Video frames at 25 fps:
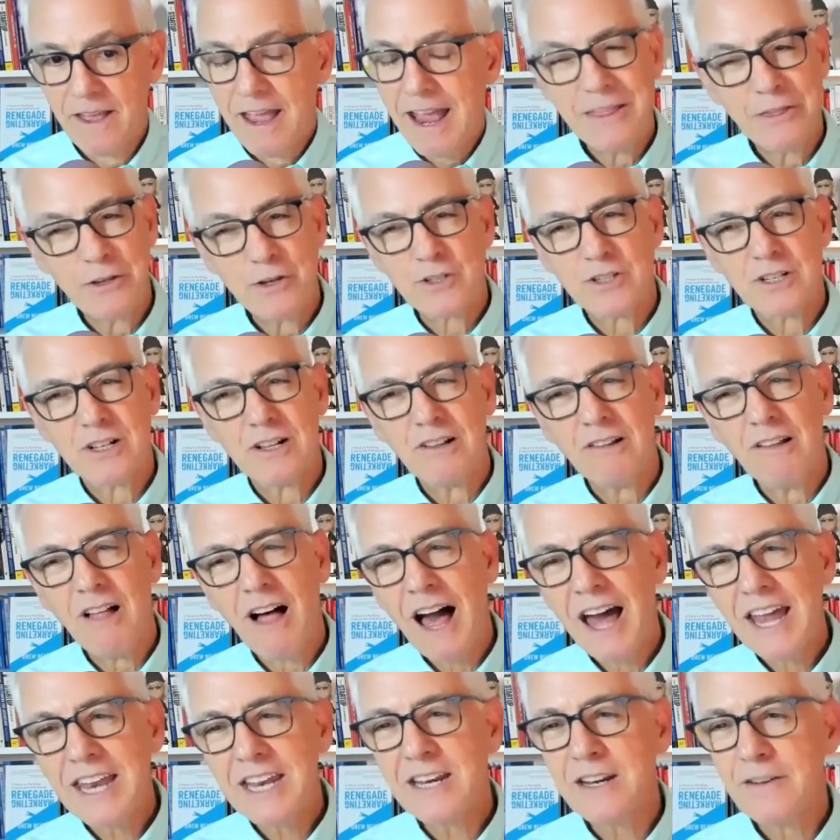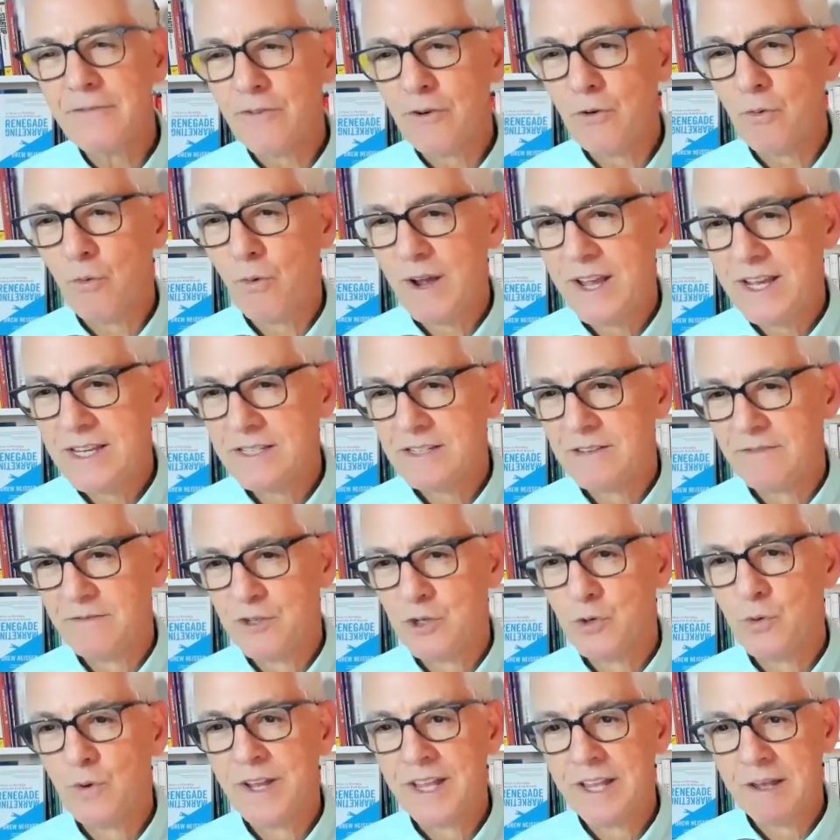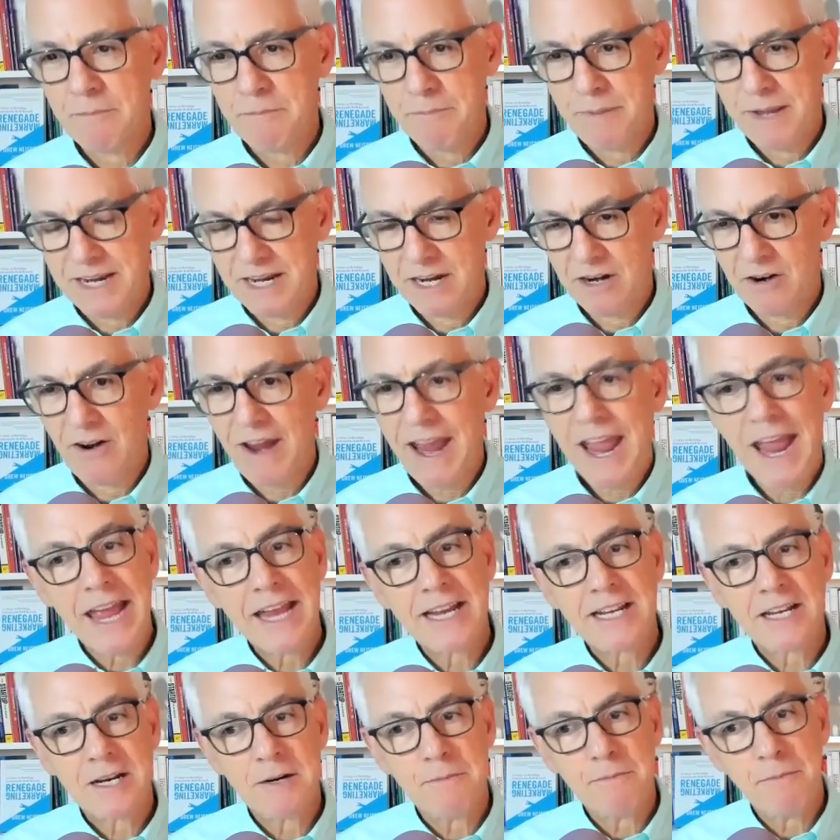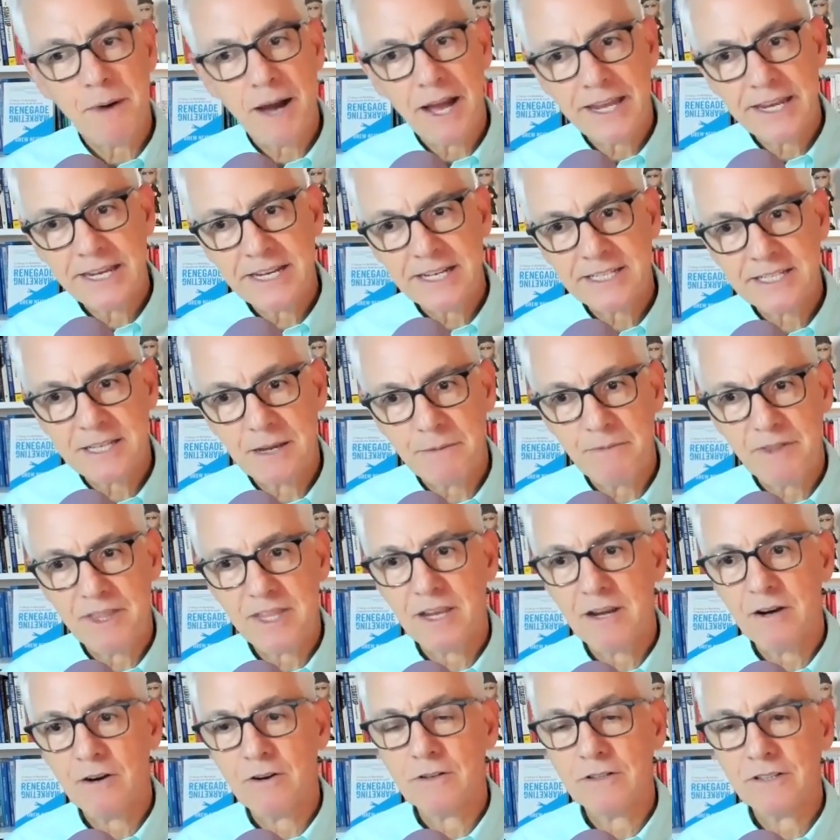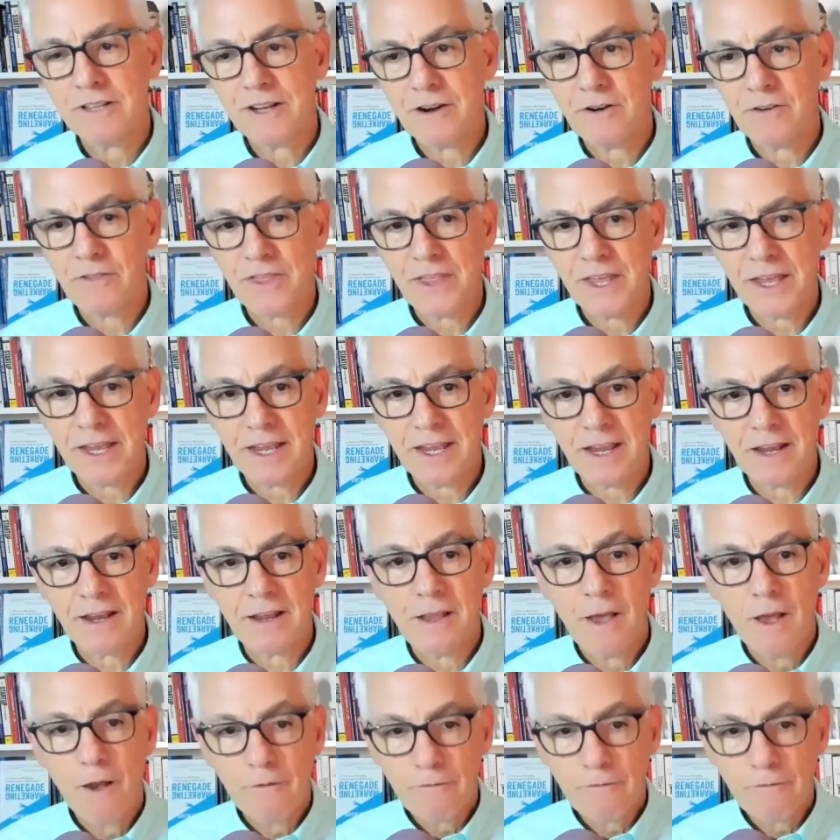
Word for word: And there's a lot of different ways of doing them bigger and combining some of the earlier thinking.